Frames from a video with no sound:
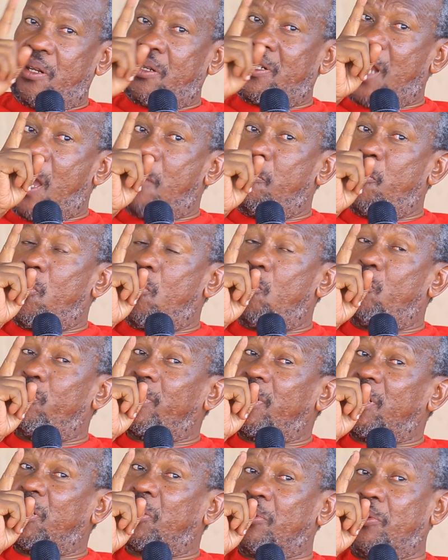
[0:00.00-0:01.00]
n'ijambo
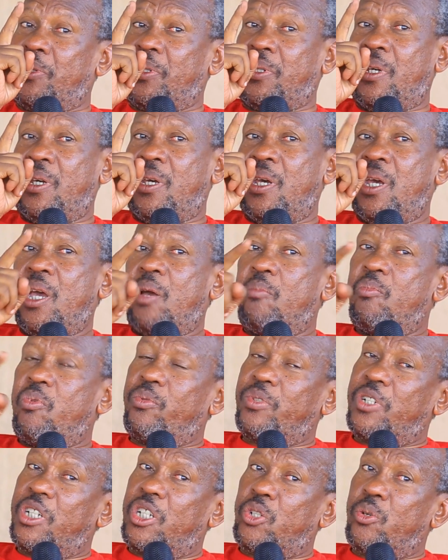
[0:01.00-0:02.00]
ubushishozi
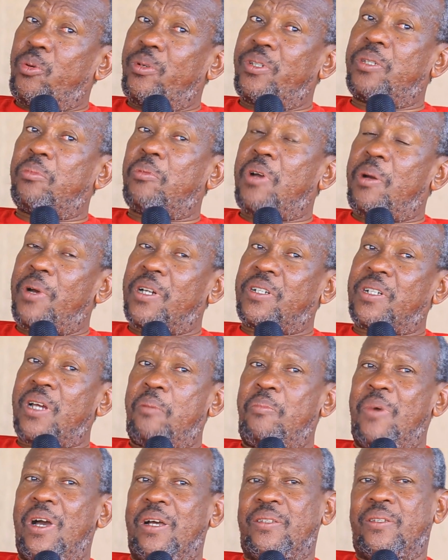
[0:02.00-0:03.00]
ubushishozi
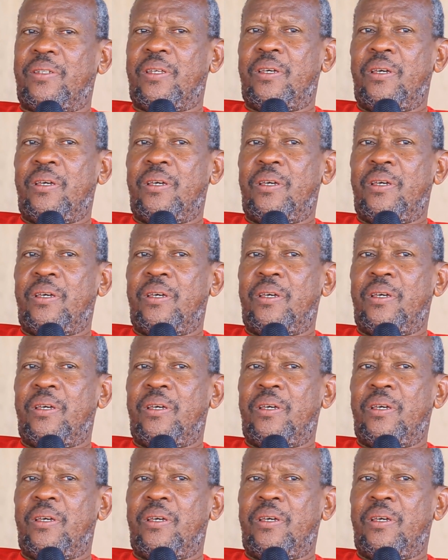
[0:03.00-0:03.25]
bw'abacamanza